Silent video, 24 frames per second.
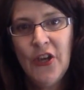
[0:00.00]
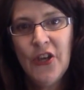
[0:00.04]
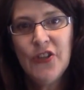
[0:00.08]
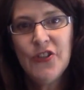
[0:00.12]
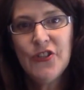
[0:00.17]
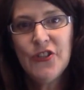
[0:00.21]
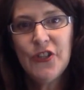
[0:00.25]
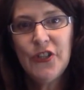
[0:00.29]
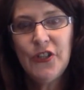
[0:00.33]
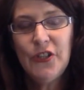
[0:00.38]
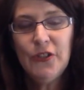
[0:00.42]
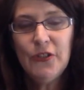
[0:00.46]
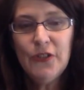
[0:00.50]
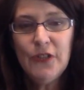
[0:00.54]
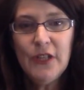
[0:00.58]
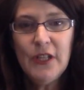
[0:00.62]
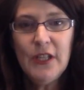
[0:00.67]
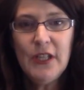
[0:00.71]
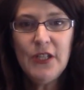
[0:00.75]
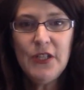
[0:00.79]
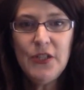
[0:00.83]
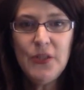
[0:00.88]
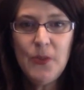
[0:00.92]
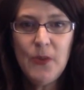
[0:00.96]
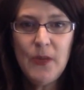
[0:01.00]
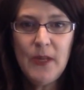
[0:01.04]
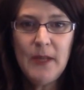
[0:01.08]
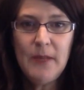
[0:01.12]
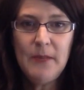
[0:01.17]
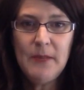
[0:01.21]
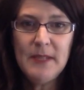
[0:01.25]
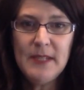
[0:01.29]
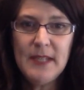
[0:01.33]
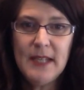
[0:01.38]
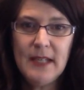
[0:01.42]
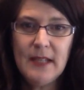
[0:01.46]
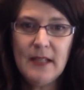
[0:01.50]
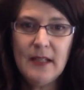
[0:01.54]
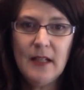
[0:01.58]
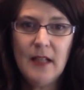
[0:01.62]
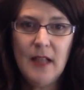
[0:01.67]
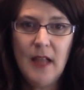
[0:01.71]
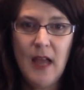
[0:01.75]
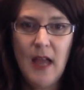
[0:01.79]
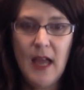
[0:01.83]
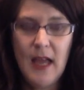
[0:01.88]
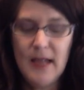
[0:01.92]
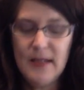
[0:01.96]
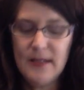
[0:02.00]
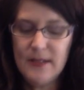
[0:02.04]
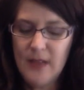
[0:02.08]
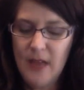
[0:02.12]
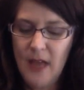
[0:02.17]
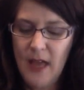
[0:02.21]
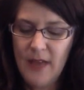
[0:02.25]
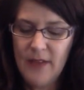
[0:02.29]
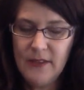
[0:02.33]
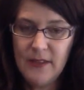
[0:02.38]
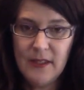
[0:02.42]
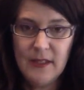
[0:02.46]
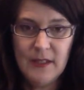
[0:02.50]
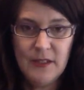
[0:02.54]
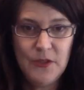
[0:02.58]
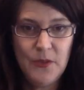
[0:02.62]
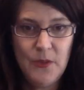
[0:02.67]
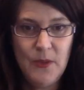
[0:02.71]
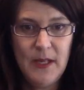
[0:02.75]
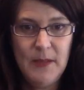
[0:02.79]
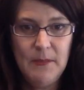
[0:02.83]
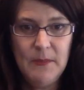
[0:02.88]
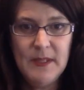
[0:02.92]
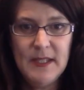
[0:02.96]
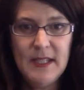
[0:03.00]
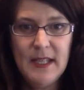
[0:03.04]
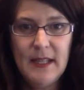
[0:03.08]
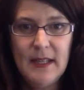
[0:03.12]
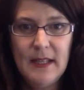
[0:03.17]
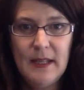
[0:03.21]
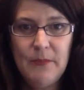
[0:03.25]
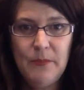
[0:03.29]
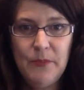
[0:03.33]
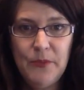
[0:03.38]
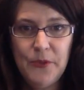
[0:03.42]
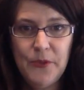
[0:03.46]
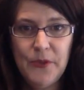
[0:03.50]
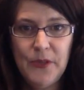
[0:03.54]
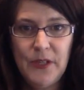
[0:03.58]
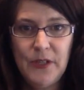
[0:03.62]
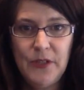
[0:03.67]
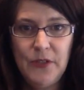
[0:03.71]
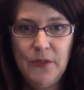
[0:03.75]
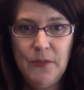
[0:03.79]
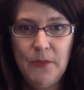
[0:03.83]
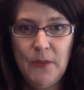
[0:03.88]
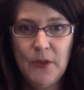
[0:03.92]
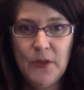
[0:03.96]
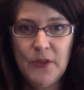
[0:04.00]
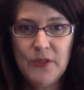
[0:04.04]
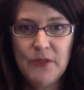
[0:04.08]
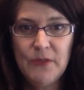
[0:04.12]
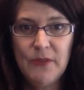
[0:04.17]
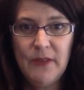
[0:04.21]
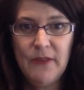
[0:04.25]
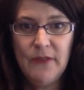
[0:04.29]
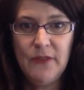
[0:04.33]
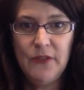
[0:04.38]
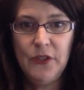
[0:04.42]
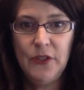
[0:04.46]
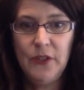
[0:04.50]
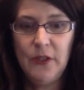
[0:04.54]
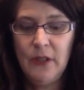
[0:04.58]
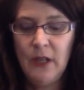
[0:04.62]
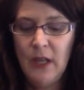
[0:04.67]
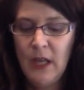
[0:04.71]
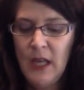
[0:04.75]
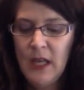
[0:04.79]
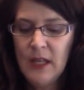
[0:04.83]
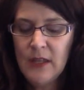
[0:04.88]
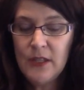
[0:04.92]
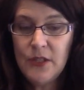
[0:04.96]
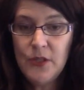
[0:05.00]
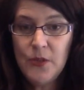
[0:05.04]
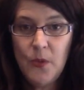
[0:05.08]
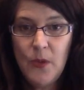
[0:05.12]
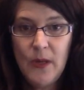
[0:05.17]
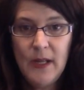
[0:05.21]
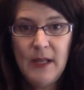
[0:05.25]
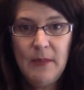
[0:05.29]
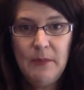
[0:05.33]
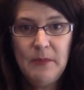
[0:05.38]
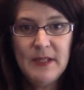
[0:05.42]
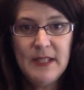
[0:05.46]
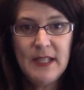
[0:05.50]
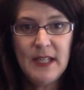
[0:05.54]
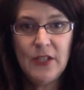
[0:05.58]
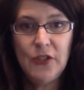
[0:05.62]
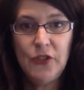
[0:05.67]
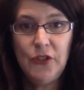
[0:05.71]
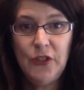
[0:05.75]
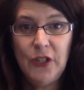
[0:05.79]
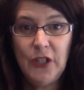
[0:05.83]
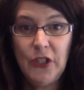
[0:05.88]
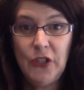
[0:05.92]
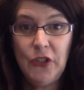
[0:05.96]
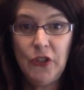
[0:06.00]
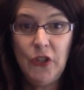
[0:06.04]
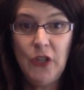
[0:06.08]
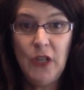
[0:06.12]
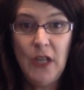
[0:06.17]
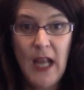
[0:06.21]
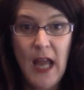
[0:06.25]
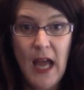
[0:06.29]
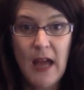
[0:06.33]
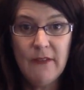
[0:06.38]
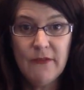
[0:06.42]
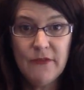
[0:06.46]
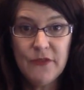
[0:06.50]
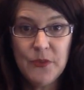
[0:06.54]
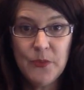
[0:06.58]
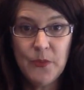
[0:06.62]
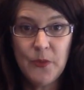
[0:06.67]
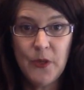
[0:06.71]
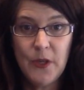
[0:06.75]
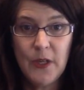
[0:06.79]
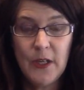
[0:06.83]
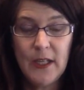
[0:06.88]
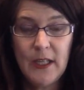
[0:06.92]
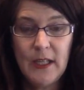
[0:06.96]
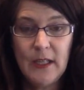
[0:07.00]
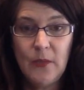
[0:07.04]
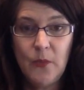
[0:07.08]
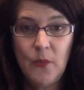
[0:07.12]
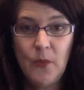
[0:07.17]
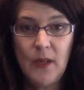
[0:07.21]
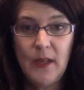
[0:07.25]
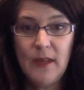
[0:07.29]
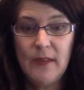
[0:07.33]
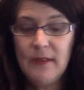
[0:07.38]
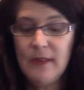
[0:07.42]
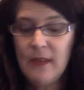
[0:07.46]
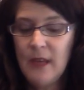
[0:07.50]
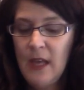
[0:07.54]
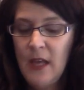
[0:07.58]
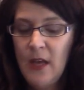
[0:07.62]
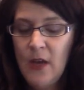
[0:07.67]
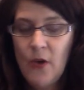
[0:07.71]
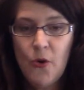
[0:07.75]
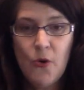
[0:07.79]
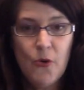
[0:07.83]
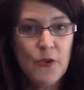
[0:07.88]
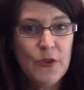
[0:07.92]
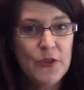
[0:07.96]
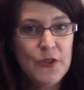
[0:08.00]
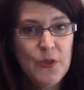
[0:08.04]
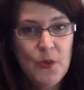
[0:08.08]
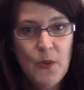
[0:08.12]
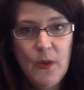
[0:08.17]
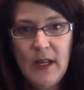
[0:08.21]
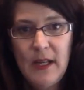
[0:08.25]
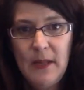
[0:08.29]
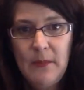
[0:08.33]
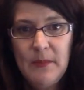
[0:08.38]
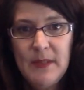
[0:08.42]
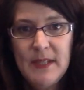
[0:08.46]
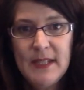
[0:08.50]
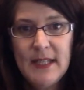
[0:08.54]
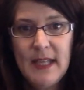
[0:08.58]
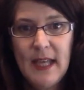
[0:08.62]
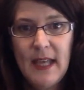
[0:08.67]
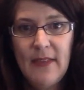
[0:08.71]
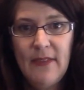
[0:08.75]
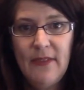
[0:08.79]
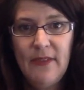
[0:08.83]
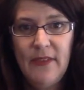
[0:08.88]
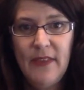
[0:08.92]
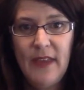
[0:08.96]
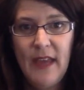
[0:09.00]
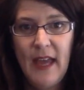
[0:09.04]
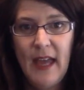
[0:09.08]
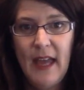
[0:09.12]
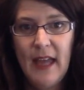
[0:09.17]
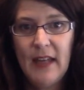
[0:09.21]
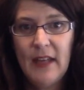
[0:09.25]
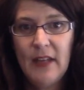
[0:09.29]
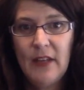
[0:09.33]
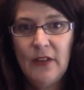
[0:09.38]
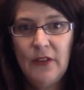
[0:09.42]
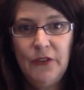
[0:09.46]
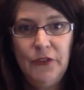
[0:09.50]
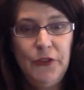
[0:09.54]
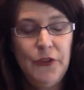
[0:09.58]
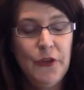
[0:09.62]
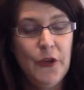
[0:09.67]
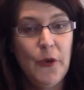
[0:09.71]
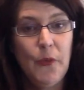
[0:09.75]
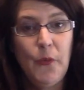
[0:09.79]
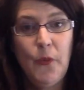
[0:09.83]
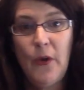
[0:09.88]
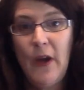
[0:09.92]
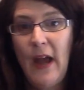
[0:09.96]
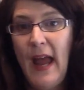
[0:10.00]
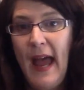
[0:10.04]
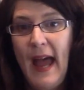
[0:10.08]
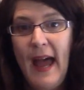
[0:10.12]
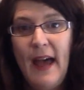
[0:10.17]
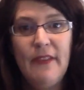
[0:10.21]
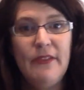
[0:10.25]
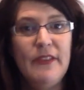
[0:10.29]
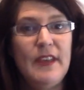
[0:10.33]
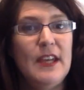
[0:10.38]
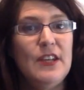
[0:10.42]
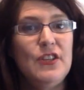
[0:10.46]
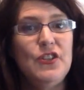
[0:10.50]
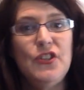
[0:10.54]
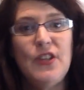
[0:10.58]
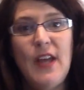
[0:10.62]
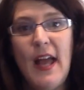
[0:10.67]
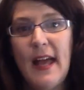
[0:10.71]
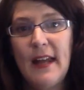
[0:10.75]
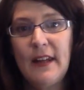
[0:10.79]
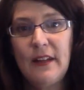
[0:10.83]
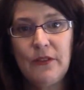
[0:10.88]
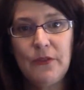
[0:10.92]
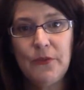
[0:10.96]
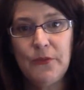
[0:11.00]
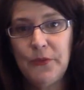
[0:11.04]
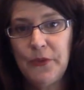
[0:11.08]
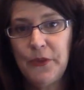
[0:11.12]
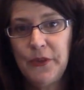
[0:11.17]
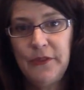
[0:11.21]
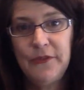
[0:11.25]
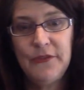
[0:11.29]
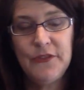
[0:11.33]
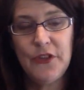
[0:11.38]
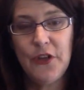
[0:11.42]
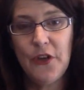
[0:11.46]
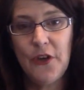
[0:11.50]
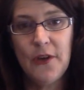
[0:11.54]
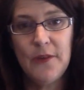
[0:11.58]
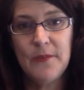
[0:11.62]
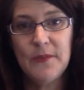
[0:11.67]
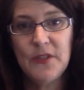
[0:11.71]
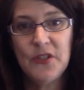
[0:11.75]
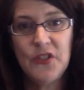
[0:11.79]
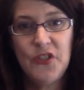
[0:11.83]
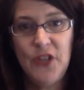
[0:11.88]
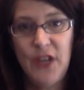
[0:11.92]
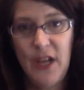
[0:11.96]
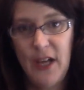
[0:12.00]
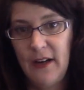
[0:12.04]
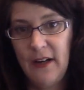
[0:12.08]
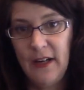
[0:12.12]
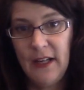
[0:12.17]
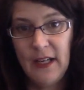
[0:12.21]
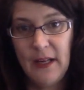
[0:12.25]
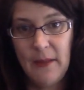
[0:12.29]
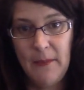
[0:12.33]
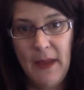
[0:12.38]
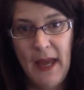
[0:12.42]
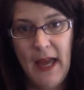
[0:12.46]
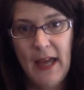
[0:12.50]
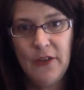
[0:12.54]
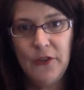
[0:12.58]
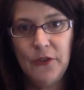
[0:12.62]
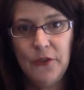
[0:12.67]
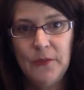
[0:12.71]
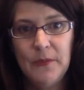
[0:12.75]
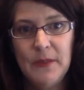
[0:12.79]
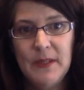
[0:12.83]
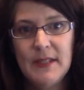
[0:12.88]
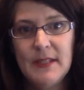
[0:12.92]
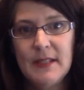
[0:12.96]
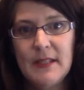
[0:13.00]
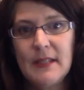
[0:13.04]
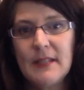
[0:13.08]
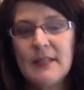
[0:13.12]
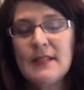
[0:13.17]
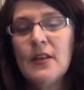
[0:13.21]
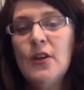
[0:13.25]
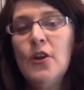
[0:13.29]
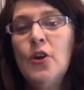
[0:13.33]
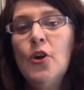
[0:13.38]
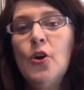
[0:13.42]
So you look at your 20% clients, either the 20% that brought in you most revenue, the 20% that you loved working with, or the 20% that were out there shouting the rooftops, sharing about your business.